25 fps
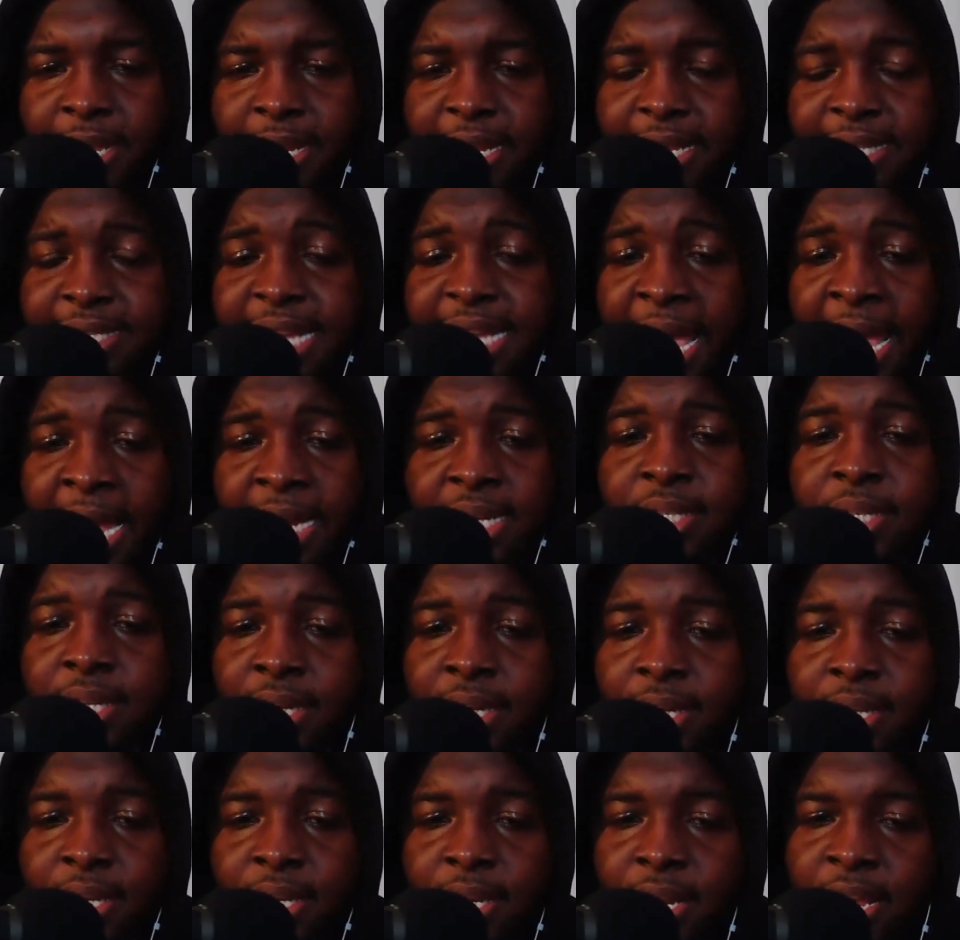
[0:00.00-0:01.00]
is actually
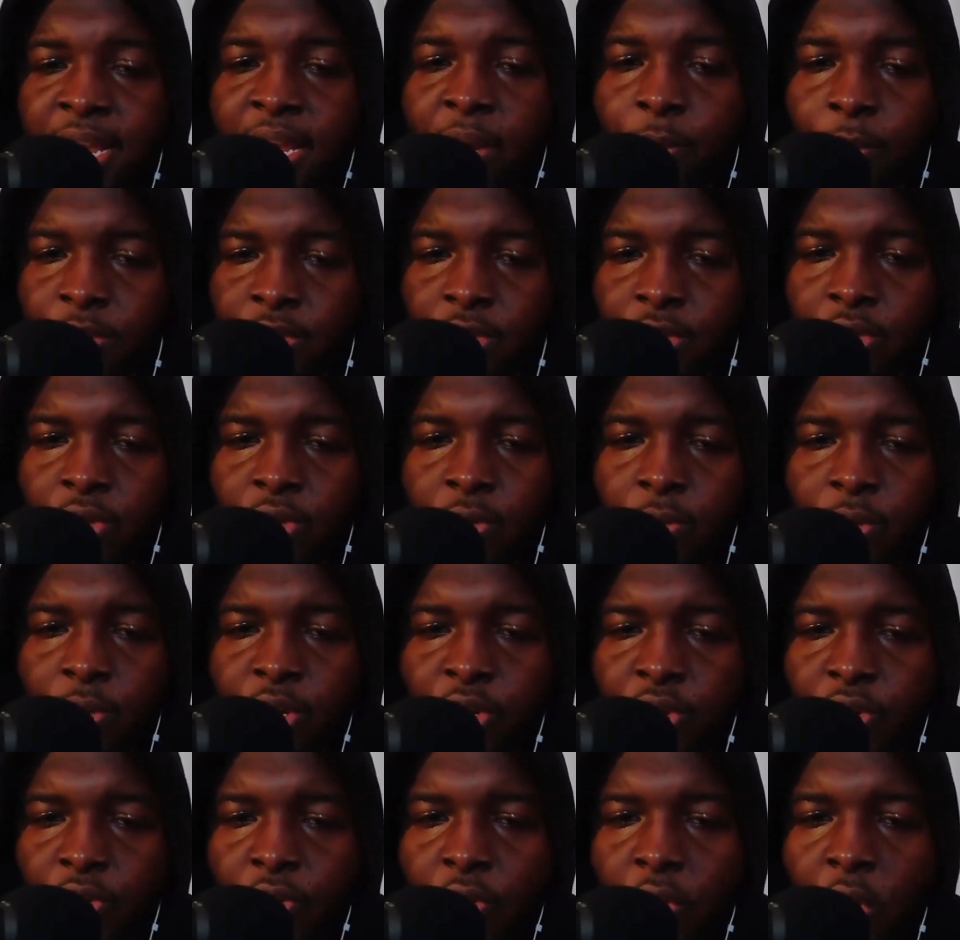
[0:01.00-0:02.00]
in the name. What you're
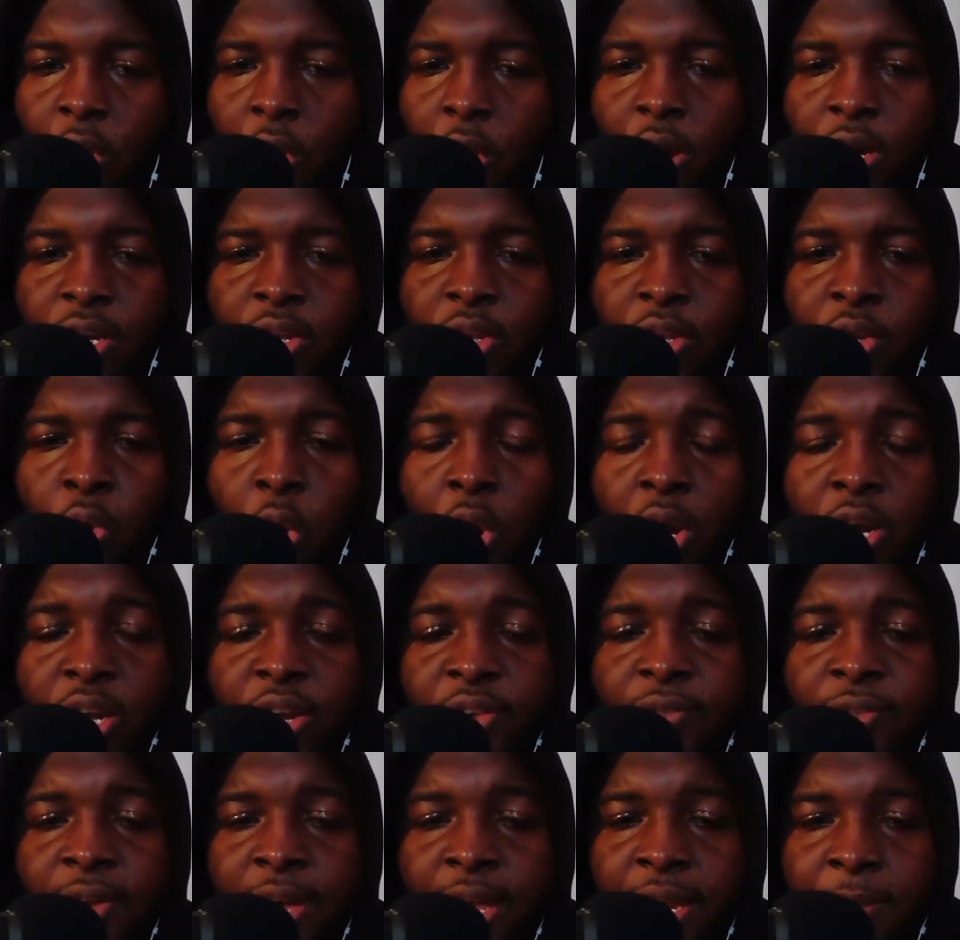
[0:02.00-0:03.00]
doing, you are
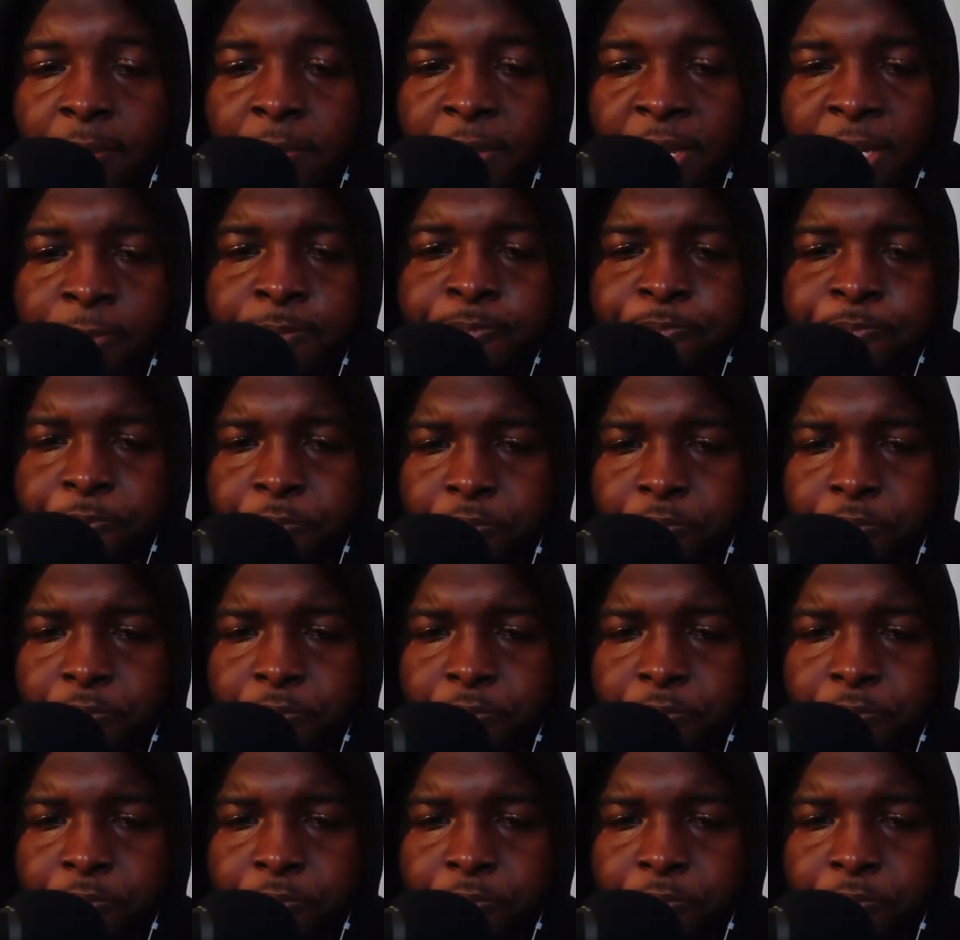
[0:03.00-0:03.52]
developing